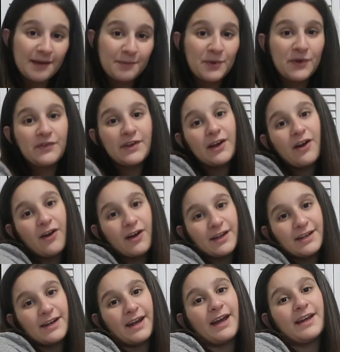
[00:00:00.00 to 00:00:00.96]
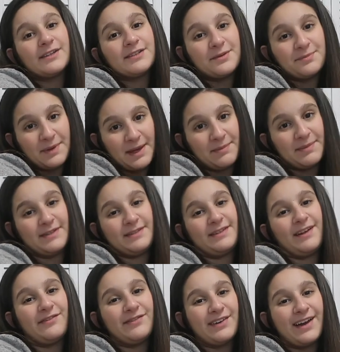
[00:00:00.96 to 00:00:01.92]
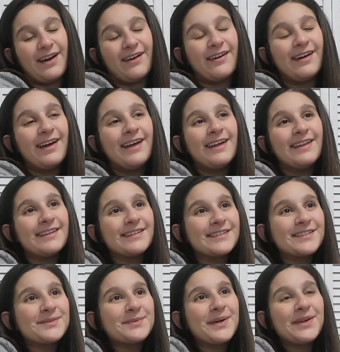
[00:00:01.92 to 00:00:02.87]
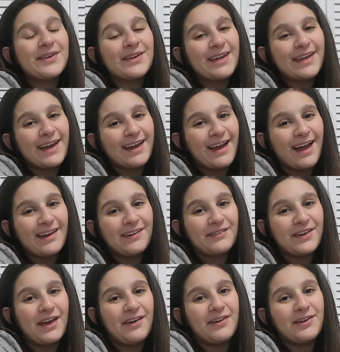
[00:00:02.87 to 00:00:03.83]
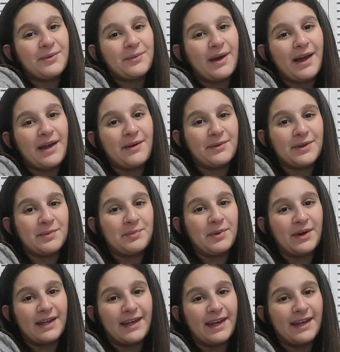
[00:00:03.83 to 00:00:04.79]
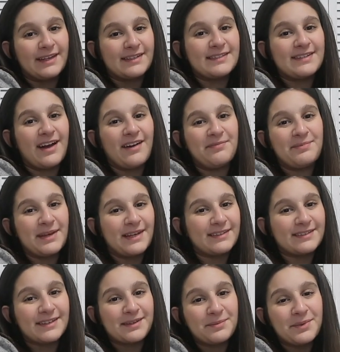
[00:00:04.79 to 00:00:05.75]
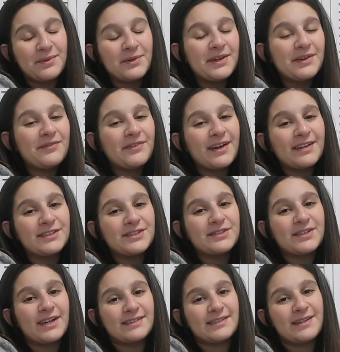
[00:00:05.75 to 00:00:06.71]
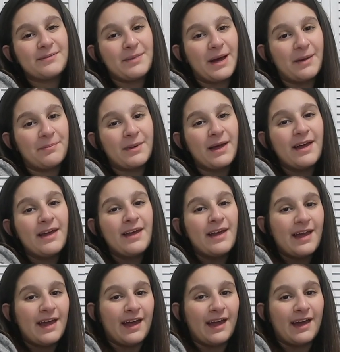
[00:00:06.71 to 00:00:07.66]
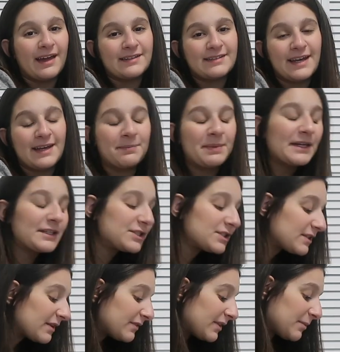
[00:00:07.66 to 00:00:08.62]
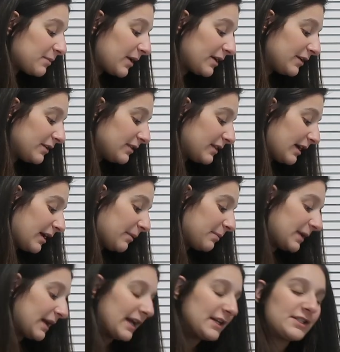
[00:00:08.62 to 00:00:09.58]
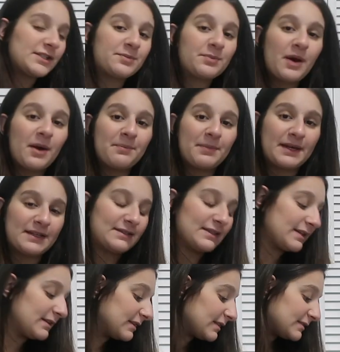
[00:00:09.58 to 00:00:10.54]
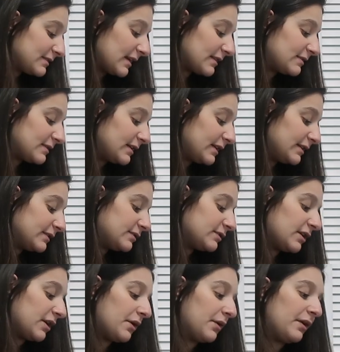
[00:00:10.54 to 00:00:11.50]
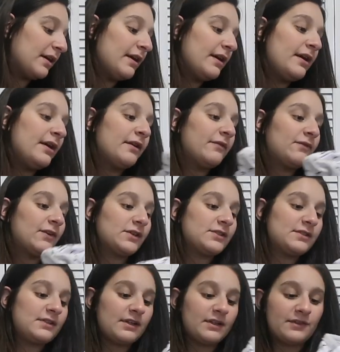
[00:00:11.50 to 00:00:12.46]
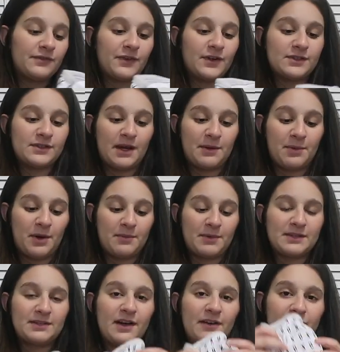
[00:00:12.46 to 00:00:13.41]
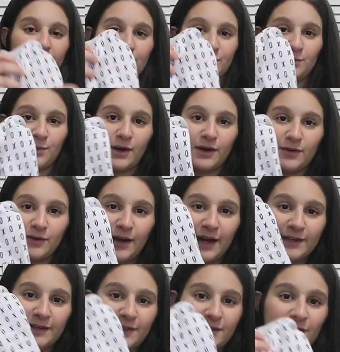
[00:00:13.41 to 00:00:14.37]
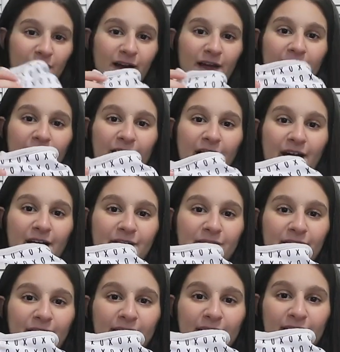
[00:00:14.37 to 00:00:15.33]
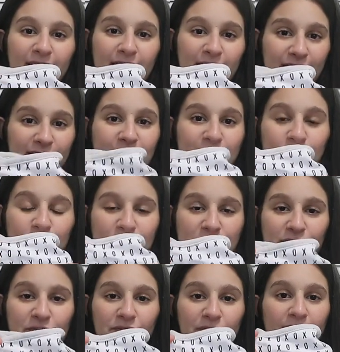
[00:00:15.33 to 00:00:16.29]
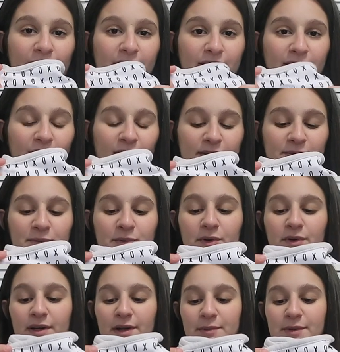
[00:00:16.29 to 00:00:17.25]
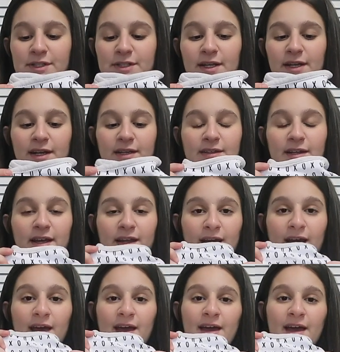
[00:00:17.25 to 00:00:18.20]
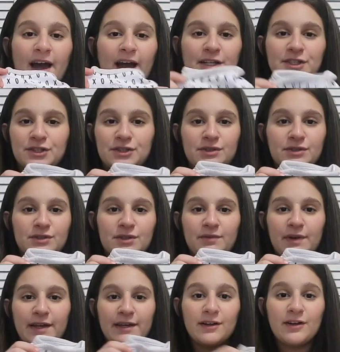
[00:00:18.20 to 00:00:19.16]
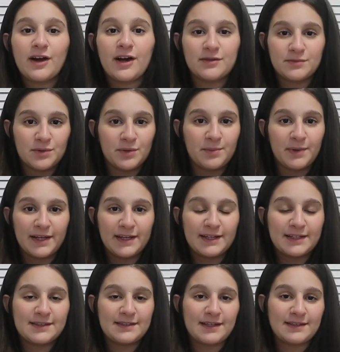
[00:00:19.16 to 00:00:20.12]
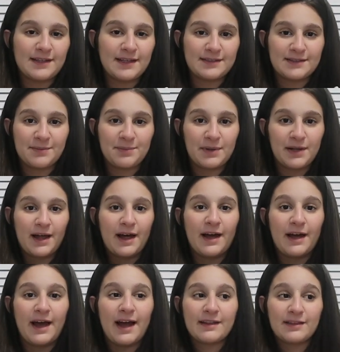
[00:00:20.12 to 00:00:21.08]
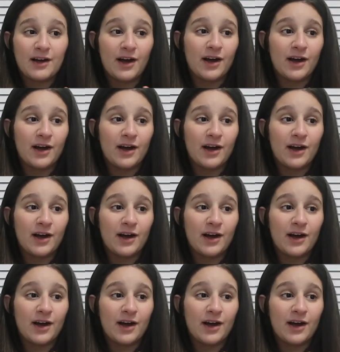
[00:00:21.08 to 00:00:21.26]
And then moving on to baby stuff. Now this is where you can get kind of carried away with bringing stuff, because it can be really fun to dress them up and take pictures of them while you're there, but I just brought basic necessities. So first things first, I brought myself a swaddle. I did not have these with Sophia in the hospital, and I wish that I did. I just used the regular hospital blankets that they supply at